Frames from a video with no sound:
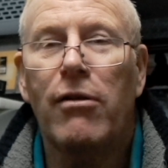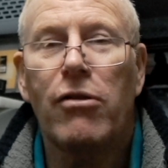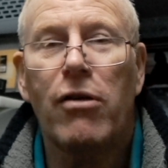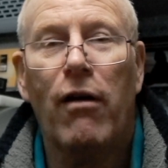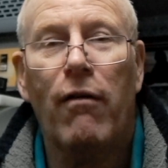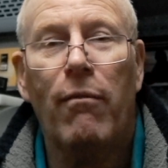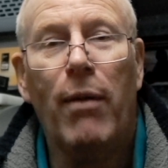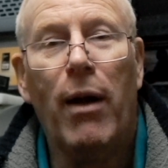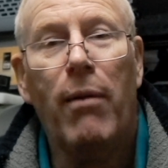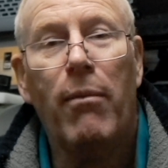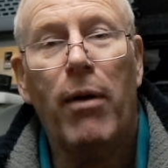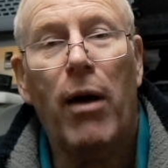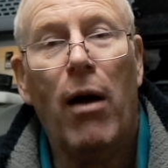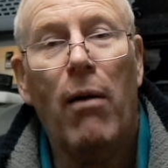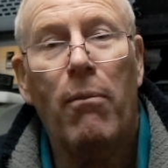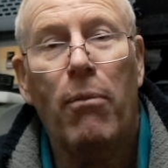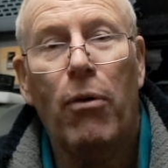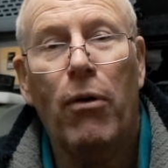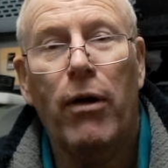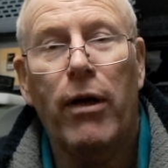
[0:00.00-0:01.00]
So I've made my
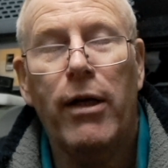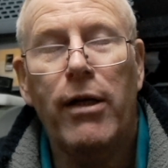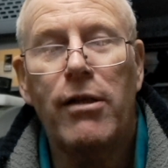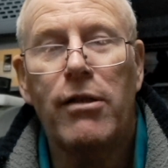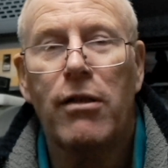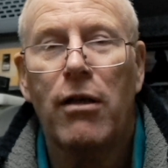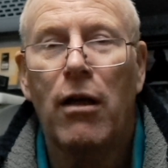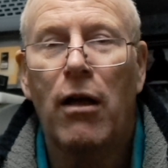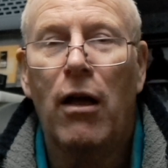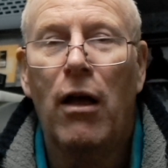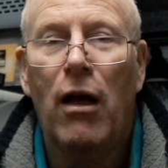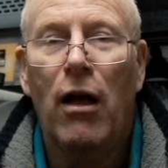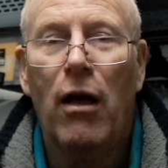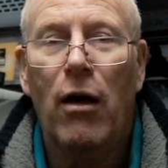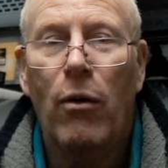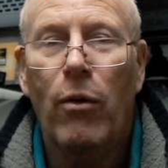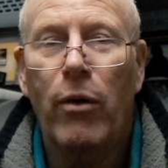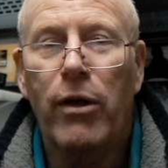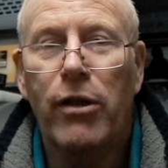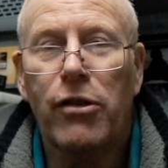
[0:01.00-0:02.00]
own pulleys,
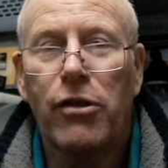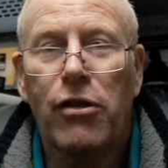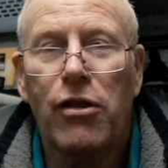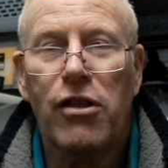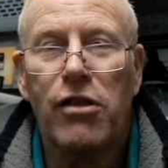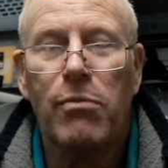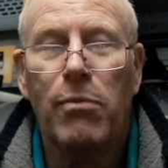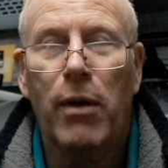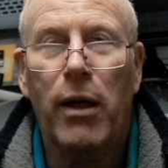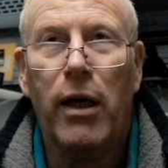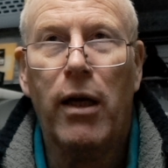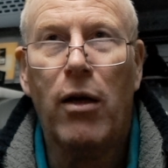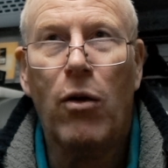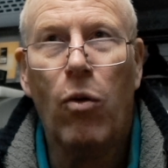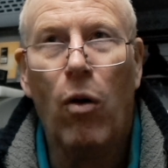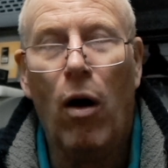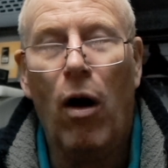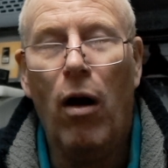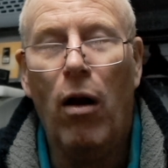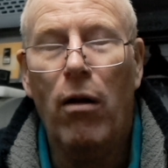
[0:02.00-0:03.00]
which cost me
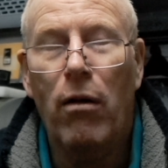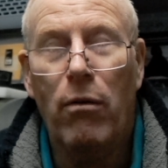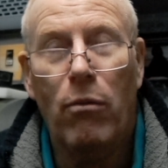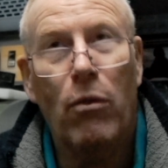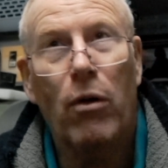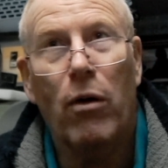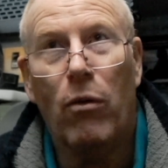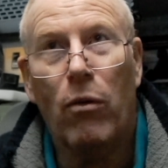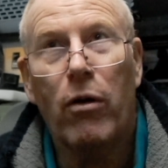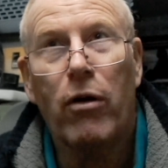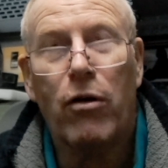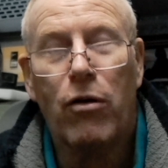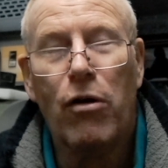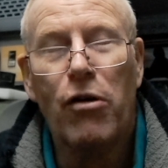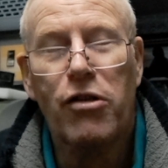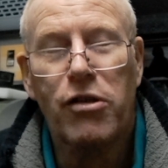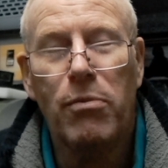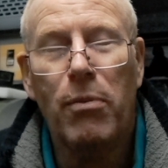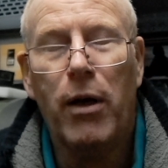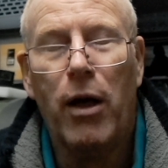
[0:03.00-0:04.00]
would have
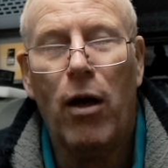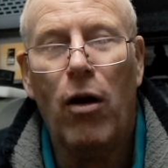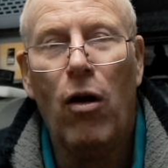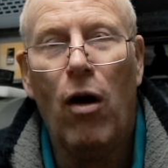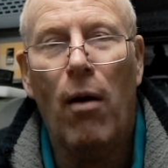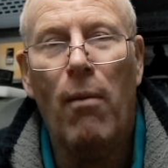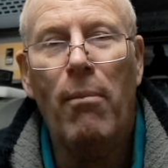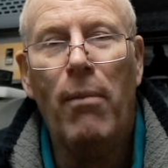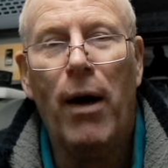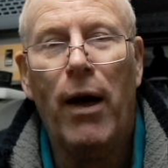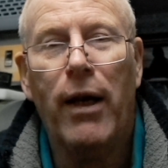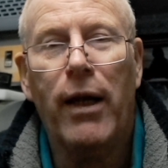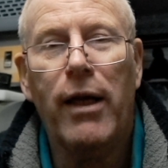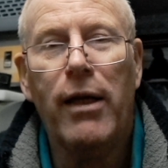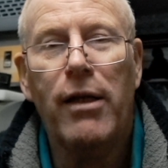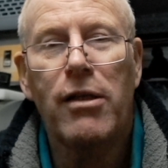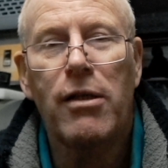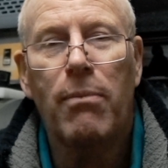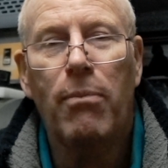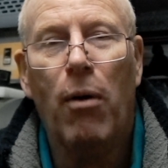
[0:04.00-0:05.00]
cost me a lot of
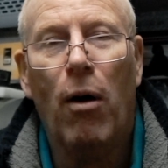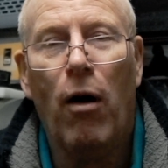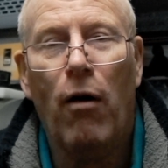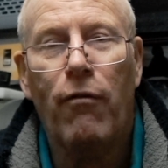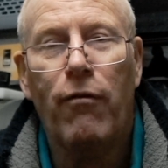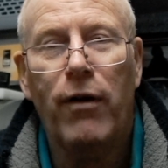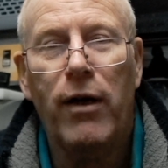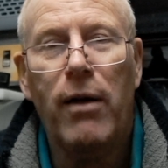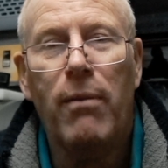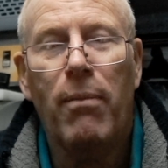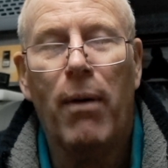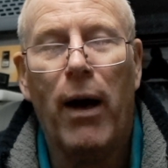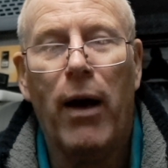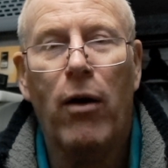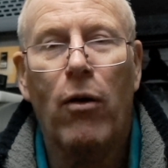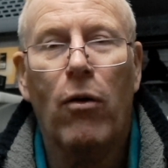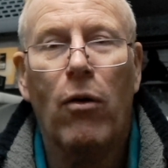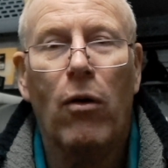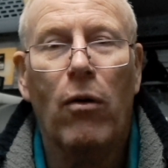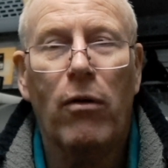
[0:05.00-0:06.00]
money to buy off eBay
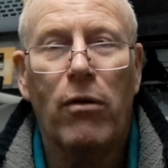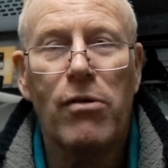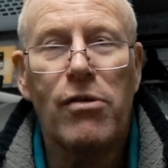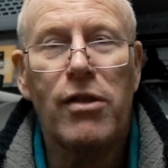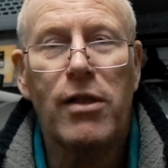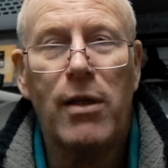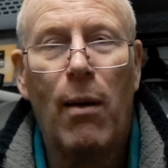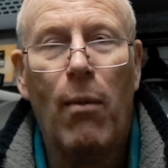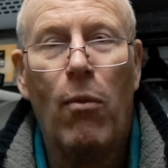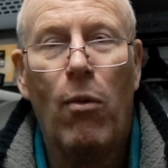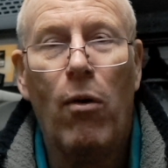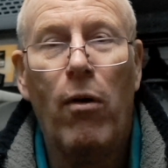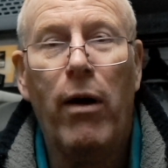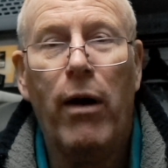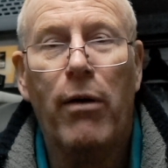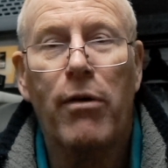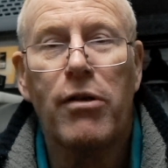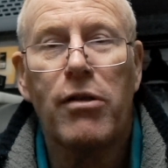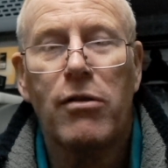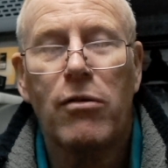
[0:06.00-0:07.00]
or somewhere
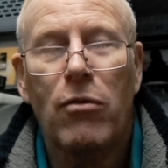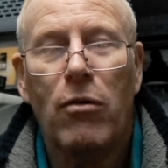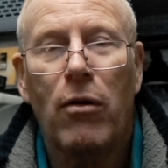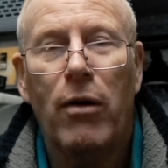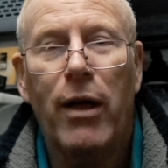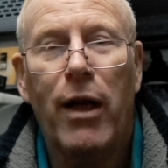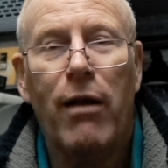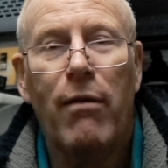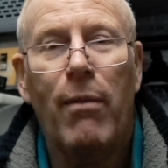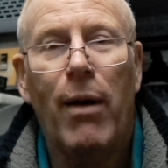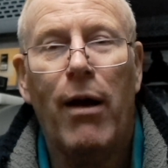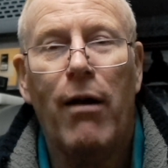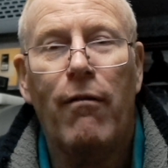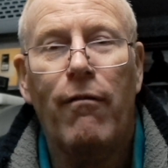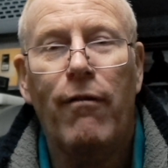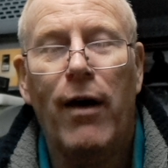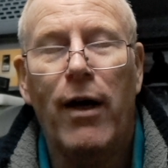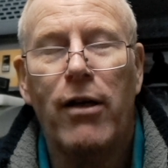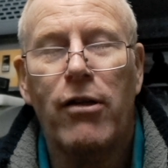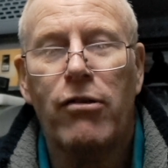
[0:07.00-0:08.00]
else or another
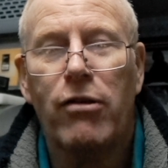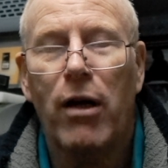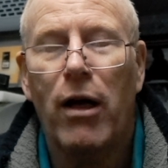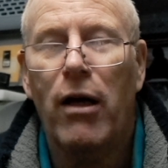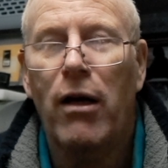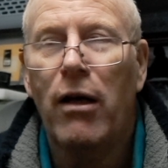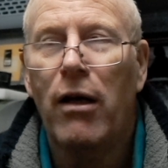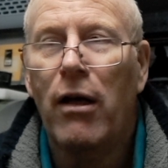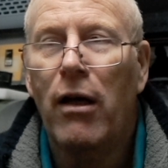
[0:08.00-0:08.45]
manufacturer.